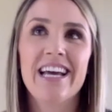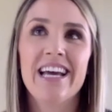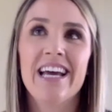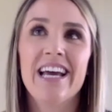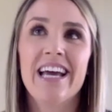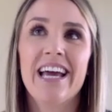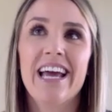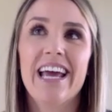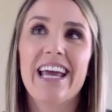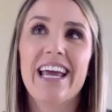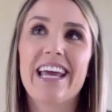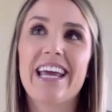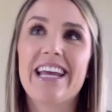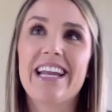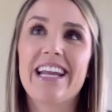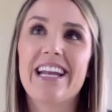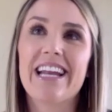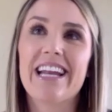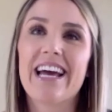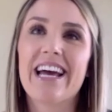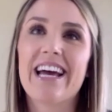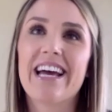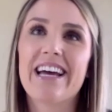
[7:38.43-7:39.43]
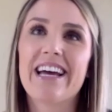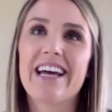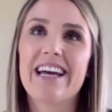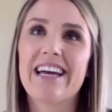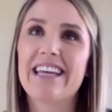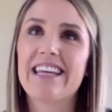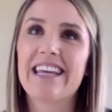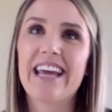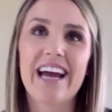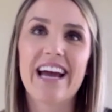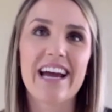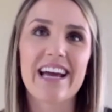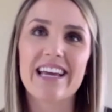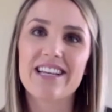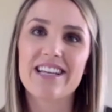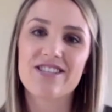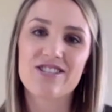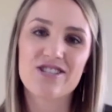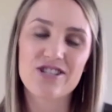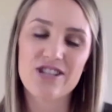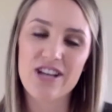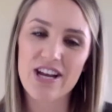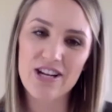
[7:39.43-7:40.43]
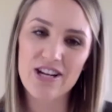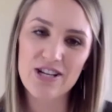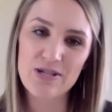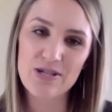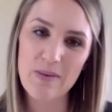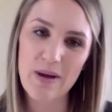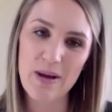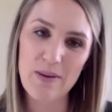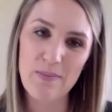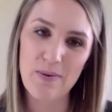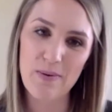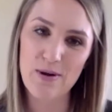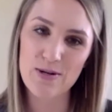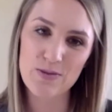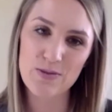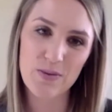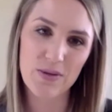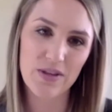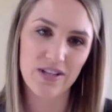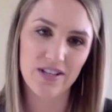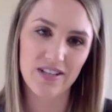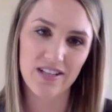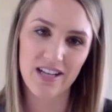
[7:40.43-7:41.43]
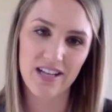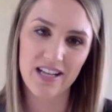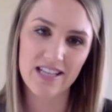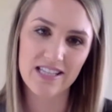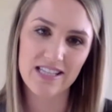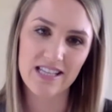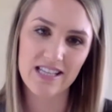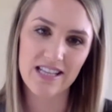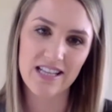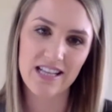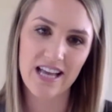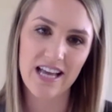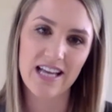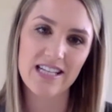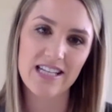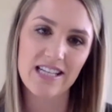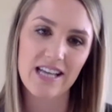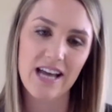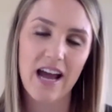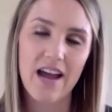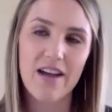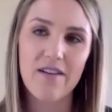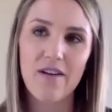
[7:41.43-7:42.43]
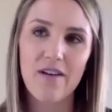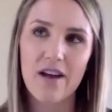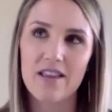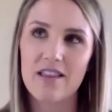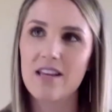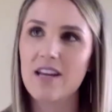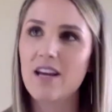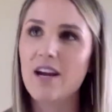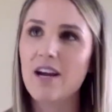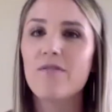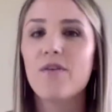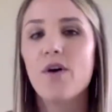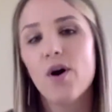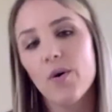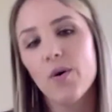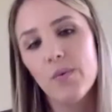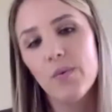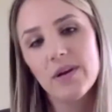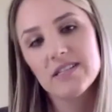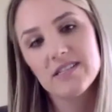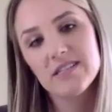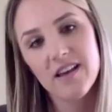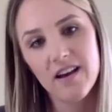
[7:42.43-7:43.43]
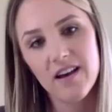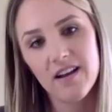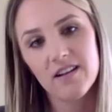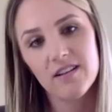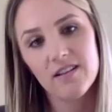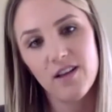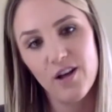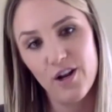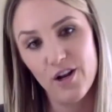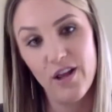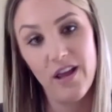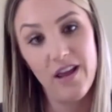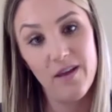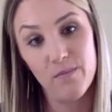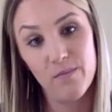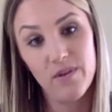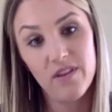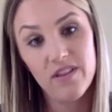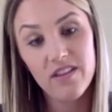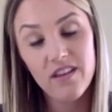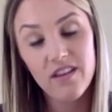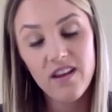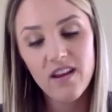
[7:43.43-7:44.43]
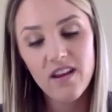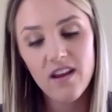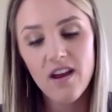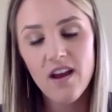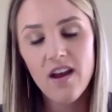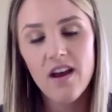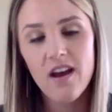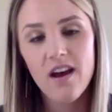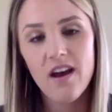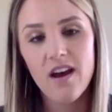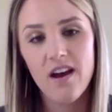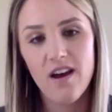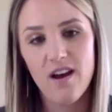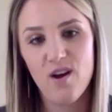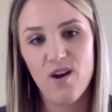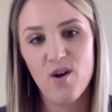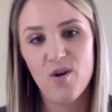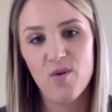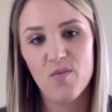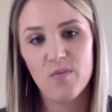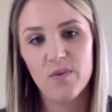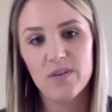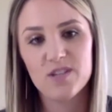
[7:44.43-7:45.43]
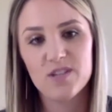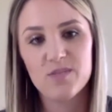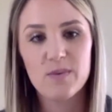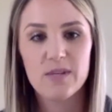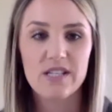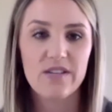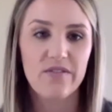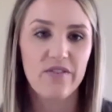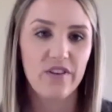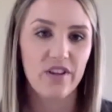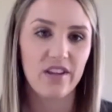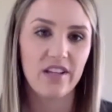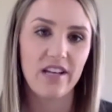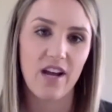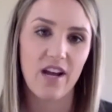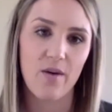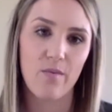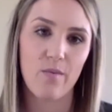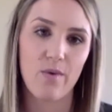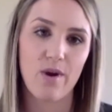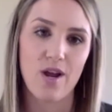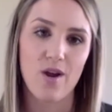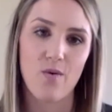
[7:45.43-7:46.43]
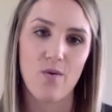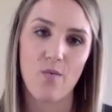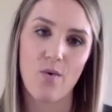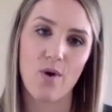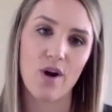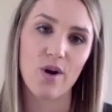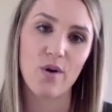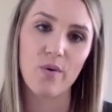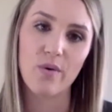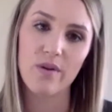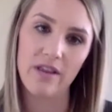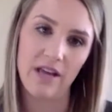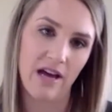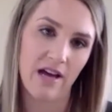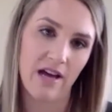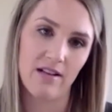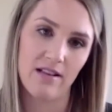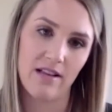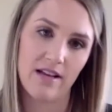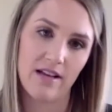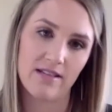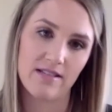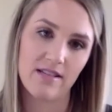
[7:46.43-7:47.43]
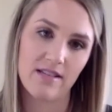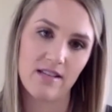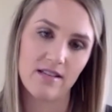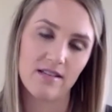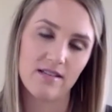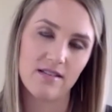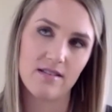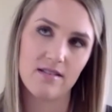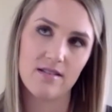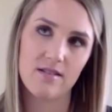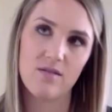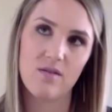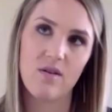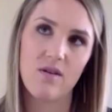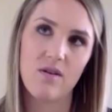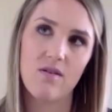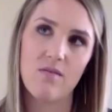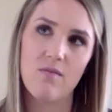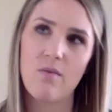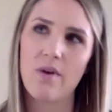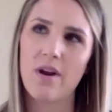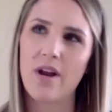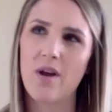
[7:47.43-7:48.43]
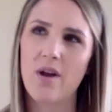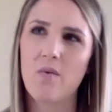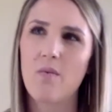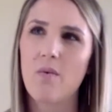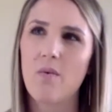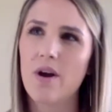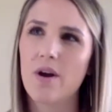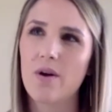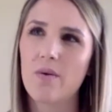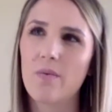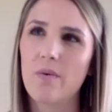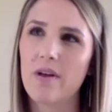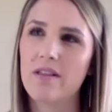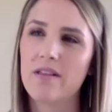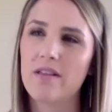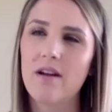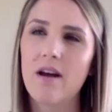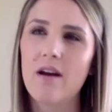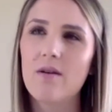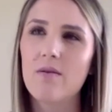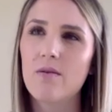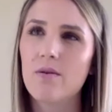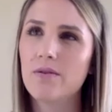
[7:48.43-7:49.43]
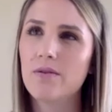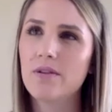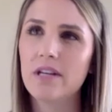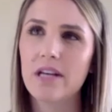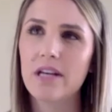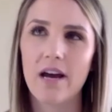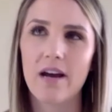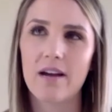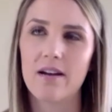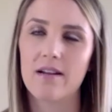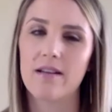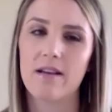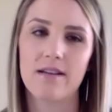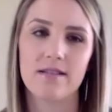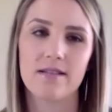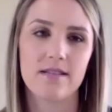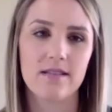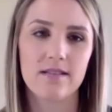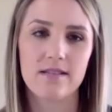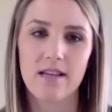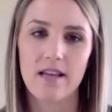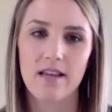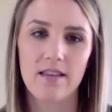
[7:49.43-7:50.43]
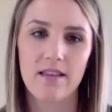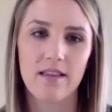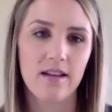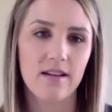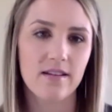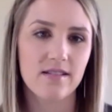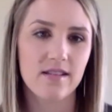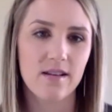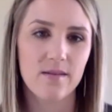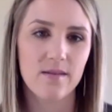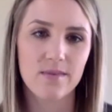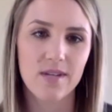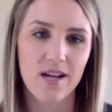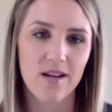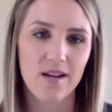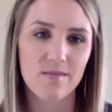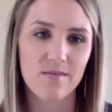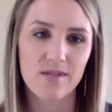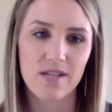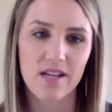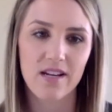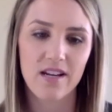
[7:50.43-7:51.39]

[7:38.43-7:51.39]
it, yeah, it's changed my approach with clients in that I think I've always had a lot of empathy. But specifically now when I work with adolescents, when I work with not only adolescents, I think sometimes it